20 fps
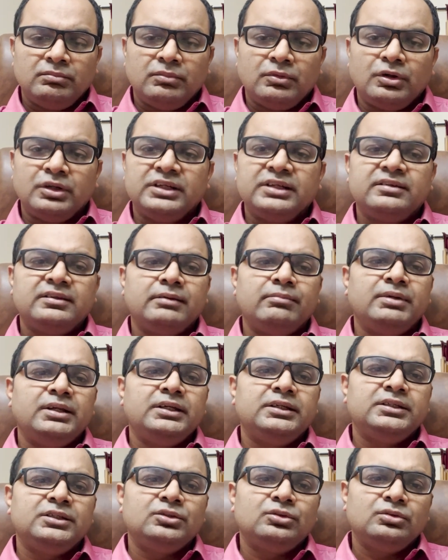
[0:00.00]
on its
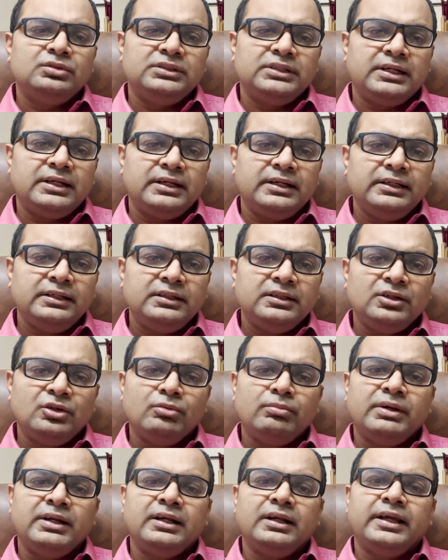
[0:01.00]
ability to generate
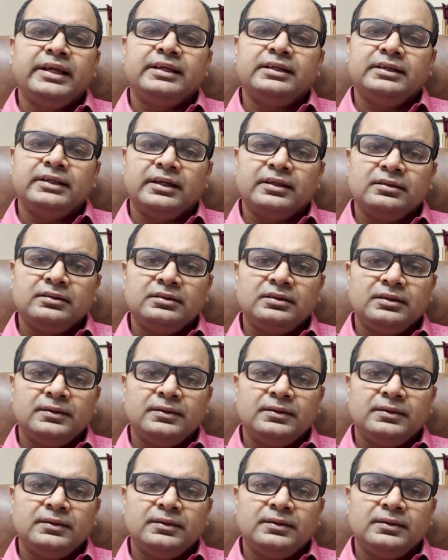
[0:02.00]
human-like text.